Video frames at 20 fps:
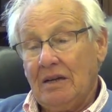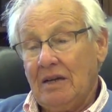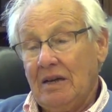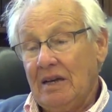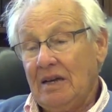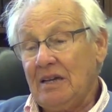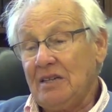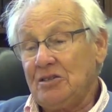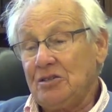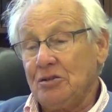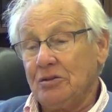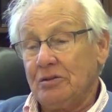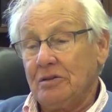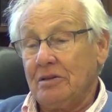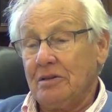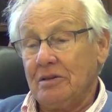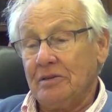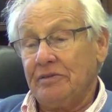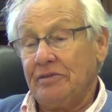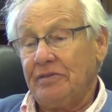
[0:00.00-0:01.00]
he
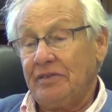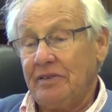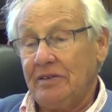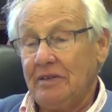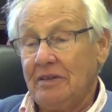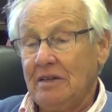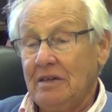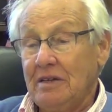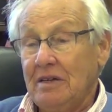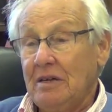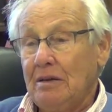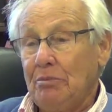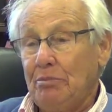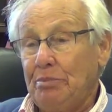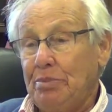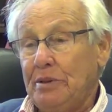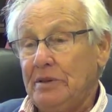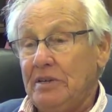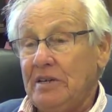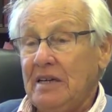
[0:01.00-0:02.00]
sort of
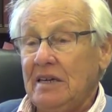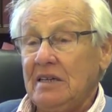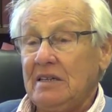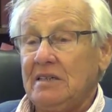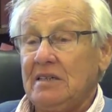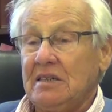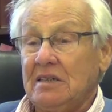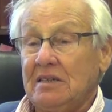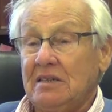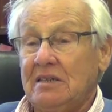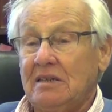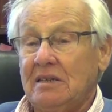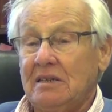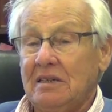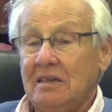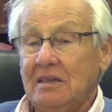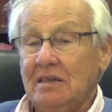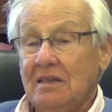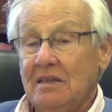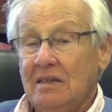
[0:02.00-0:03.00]
paraded
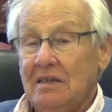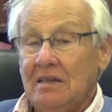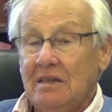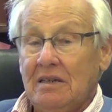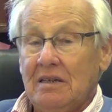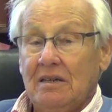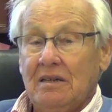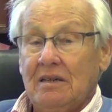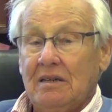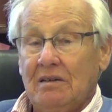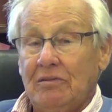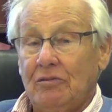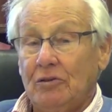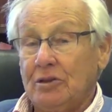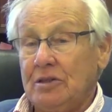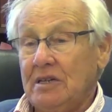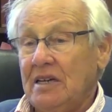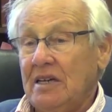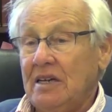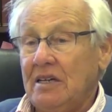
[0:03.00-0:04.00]

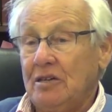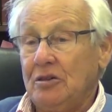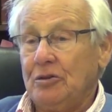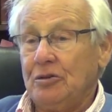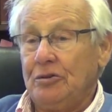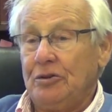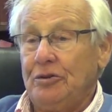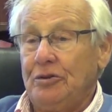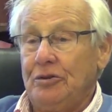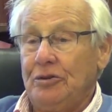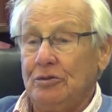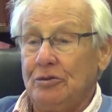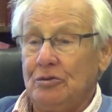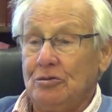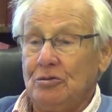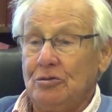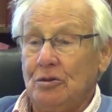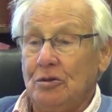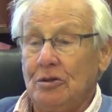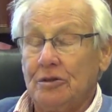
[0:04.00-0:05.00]
what he could
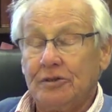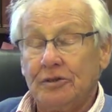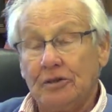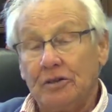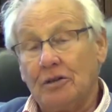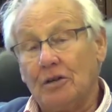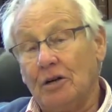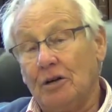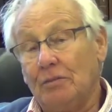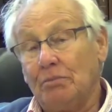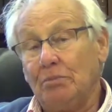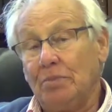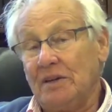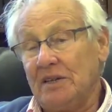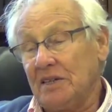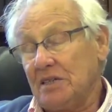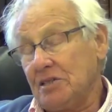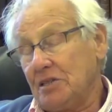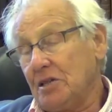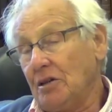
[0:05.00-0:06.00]
do, all the
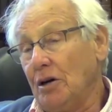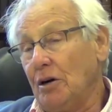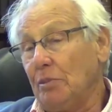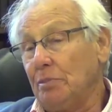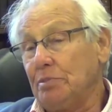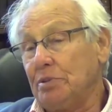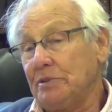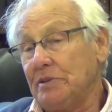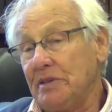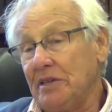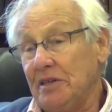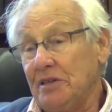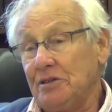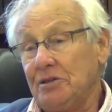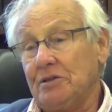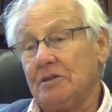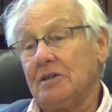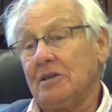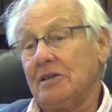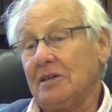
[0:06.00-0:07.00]
complex
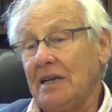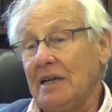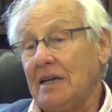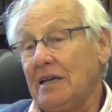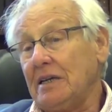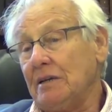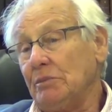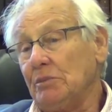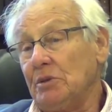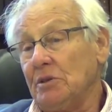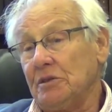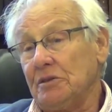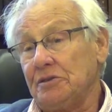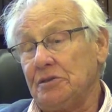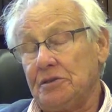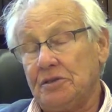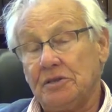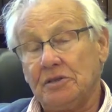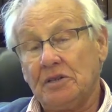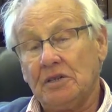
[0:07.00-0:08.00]
operation on
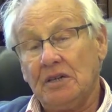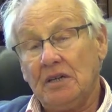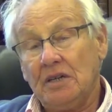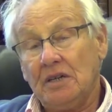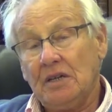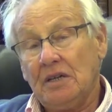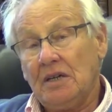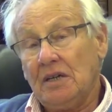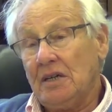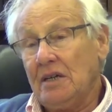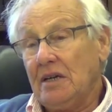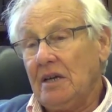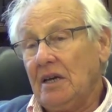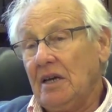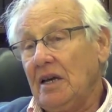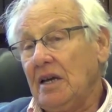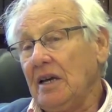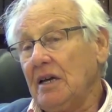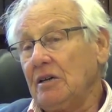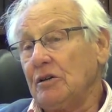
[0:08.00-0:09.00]
animals.
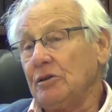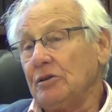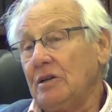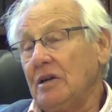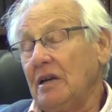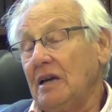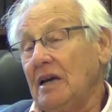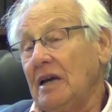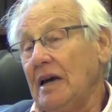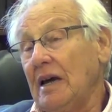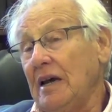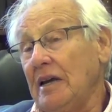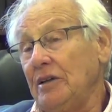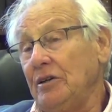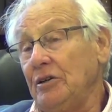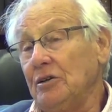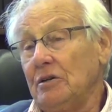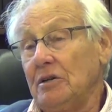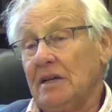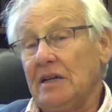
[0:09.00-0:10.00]
He could
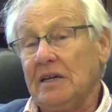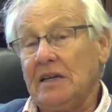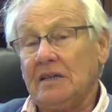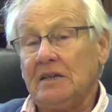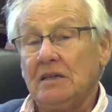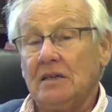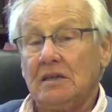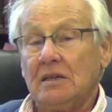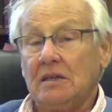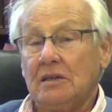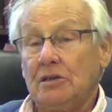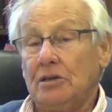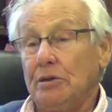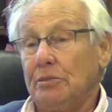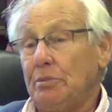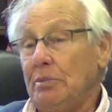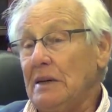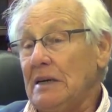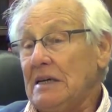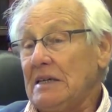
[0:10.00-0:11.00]
cannulate the
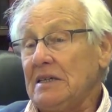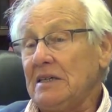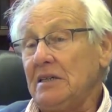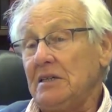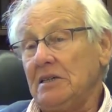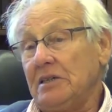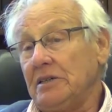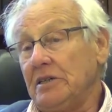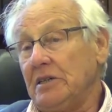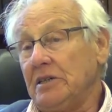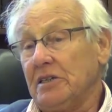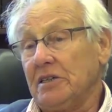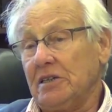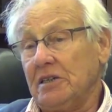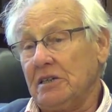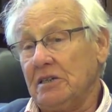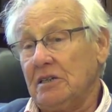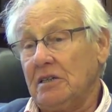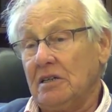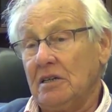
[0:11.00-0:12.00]
bile
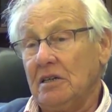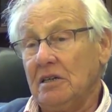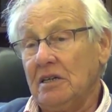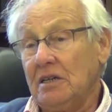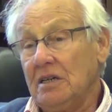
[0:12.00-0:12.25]
duct,